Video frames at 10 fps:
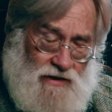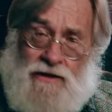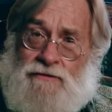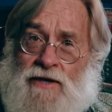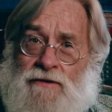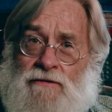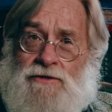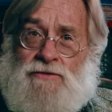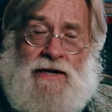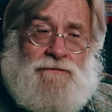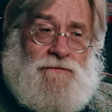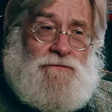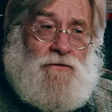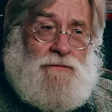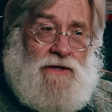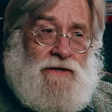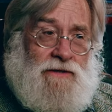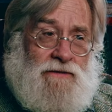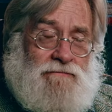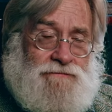in rather a draft format,
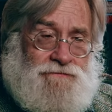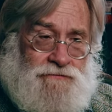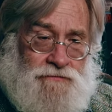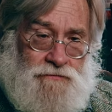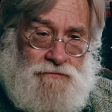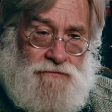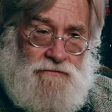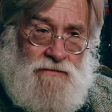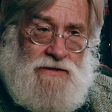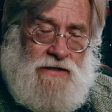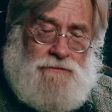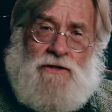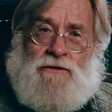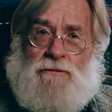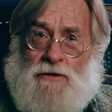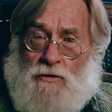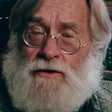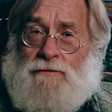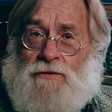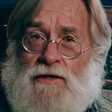a something that can be a
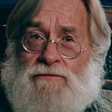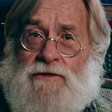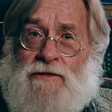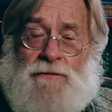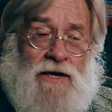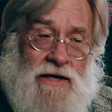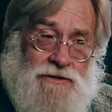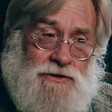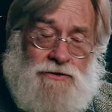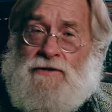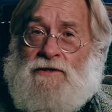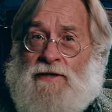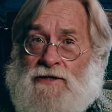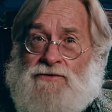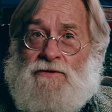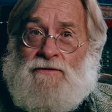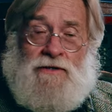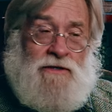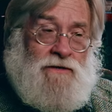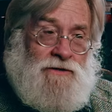work in progress. I may add to it and that sort of
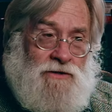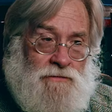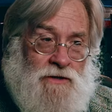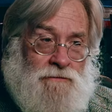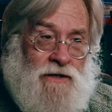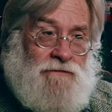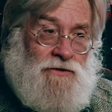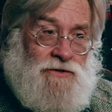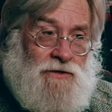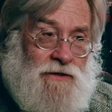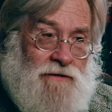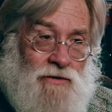thing, and then you'd be the beneficiary of